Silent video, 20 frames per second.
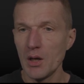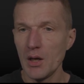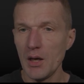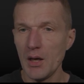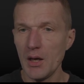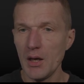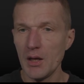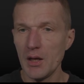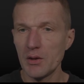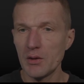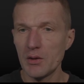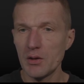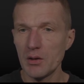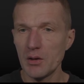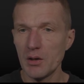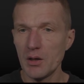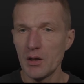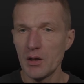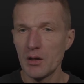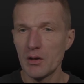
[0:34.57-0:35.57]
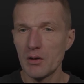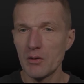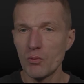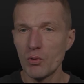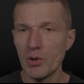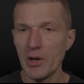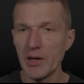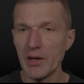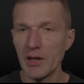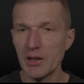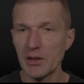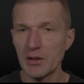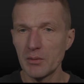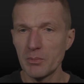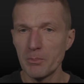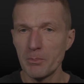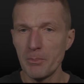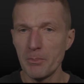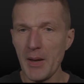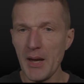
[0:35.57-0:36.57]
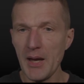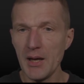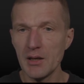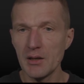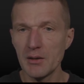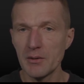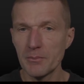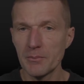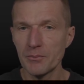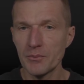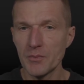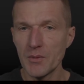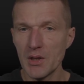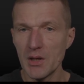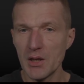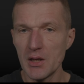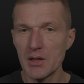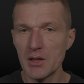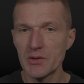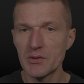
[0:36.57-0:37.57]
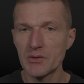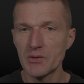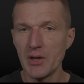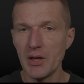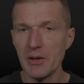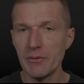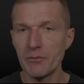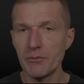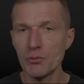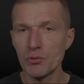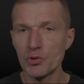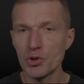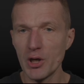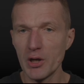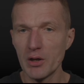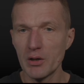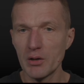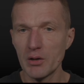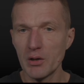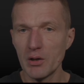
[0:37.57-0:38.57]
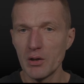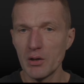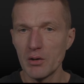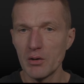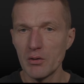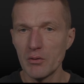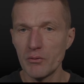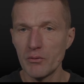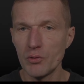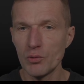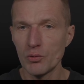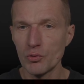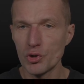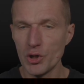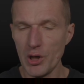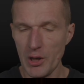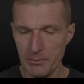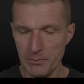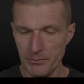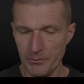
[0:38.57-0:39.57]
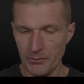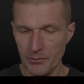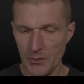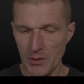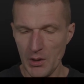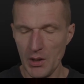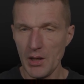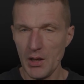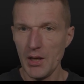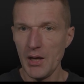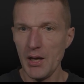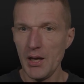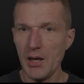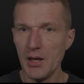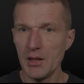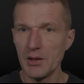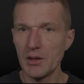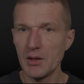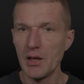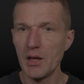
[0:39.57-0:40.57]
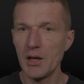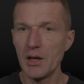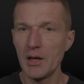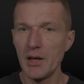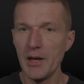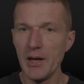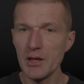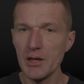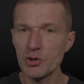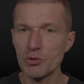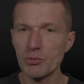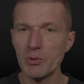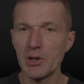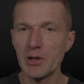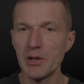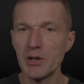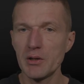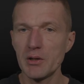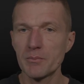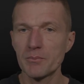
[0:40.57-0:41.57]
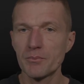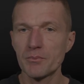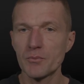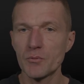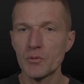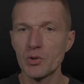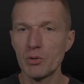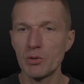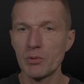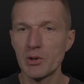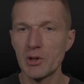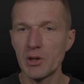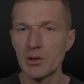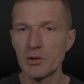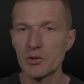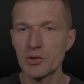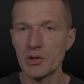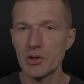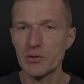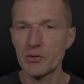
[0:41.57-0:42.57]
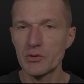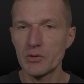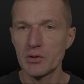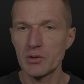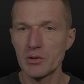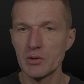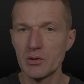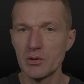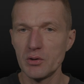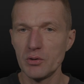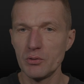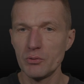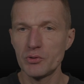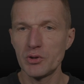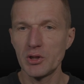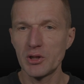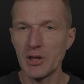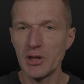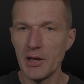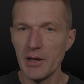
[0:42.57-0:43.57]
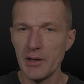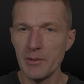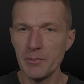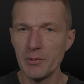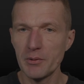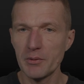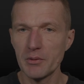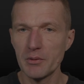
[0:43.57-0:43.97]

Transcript: And uh, what I get back is a future, future. And uh, actually, so we can just use the type